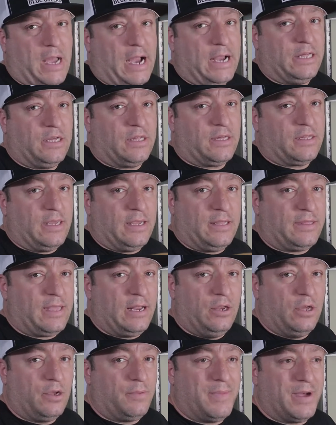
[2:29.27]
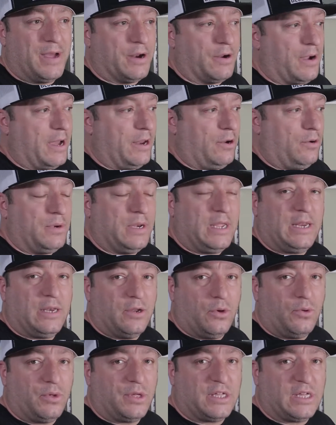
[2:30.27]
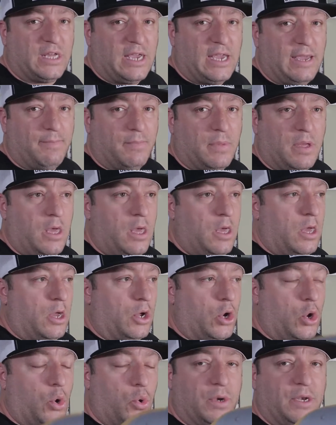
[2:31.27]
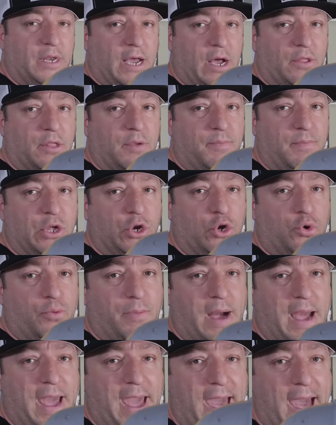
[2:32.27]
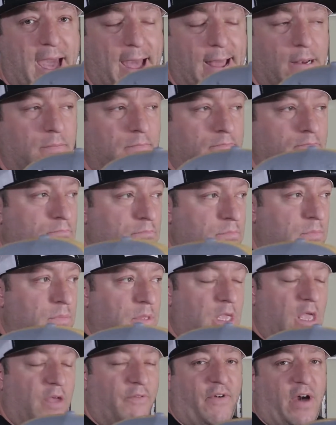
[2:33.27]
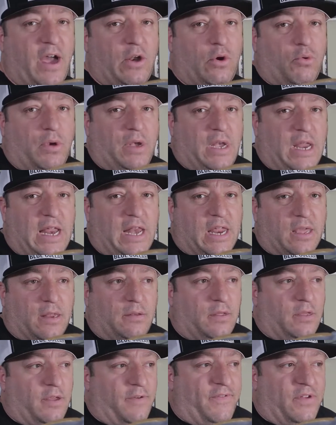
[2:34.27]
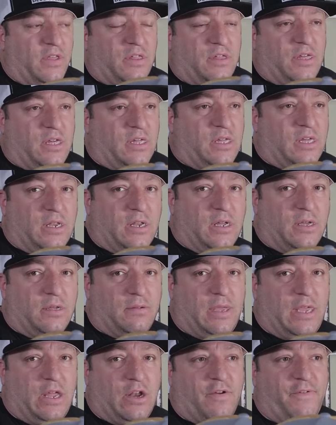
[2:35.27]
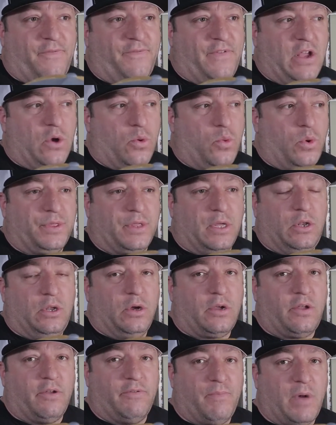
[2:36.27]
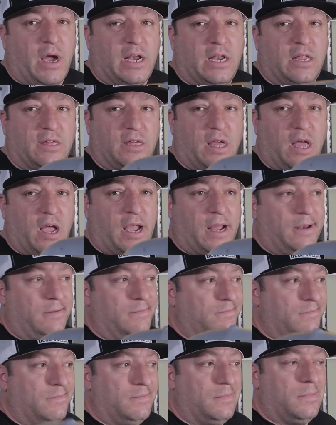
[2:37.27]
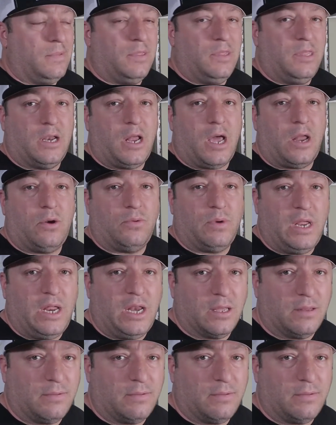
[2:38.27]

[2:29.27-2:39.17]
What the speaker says: I just think they look better. I don't need no seam going down the middle of my hat if I don't need it. If it's just gonna interfere with the look of my design, then I don't need it.